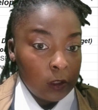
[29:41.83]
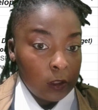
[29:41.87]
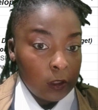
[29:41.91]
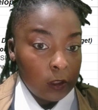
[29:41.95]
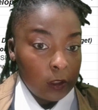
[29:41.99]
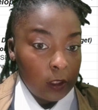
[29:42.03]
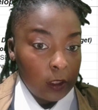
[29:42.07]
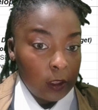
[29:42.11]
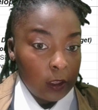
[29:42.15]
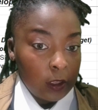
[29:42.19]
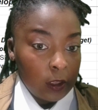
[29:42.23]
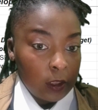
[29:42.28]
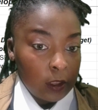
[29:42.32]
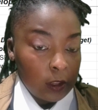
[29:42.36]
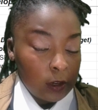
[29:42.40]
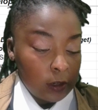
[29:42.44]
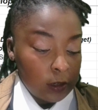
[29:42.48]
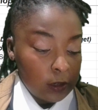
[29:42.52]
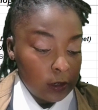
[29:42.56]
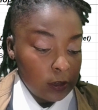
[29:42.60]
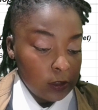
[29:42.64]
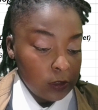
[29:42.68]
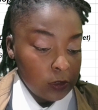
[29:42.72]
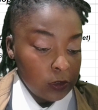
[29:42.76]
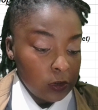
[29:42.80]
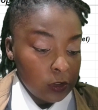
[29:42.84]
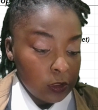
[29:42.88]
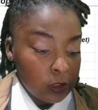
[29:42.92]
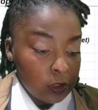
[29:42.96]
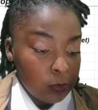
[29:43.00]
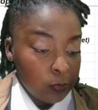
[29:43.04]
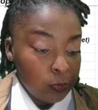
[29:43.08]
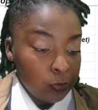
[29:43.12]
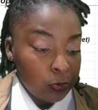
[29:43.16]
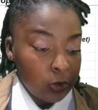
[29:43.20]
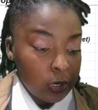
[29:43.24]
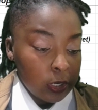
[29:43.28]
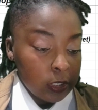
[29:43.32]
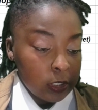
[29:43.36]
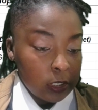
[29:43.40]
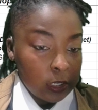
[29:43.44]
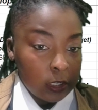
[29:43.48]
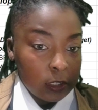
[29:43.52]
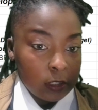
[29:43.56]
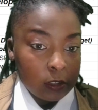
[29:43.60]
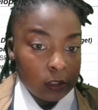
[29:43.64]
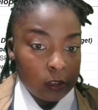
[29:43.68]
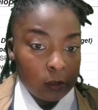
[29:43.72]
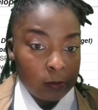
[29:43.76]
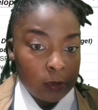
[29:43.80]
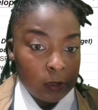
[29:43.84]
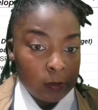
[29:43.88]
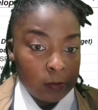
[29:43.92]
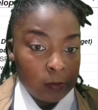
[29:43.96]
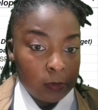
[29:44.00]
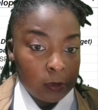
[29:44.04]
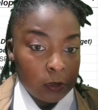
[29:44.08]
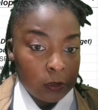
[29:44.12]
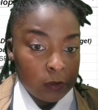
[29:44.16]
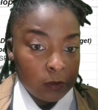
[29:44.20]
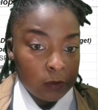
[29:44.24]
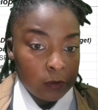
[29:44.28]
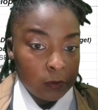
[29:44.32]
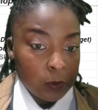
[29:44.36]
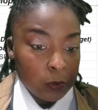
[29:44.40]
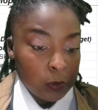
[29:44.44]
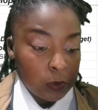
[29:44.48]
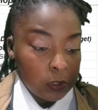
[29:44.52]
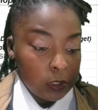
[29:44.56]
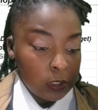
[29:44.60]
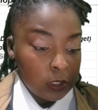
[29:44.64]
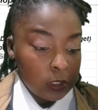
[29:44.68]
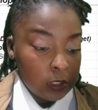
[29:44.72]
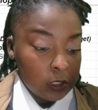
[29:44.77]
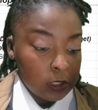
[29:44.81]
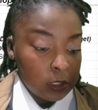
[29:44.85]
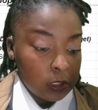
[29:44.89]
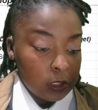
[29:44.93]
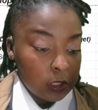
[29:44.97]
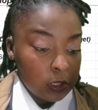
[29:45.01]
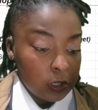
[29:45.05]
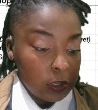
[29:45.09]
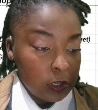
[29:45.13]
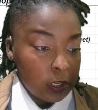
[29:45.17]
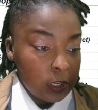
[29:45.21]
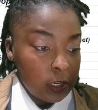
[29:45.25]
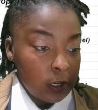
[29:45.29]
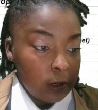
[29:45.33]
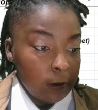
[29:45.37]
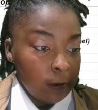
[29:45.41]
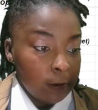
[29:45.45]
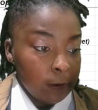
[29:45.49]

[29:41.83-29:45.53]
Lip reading: and it took the project to be built for 630,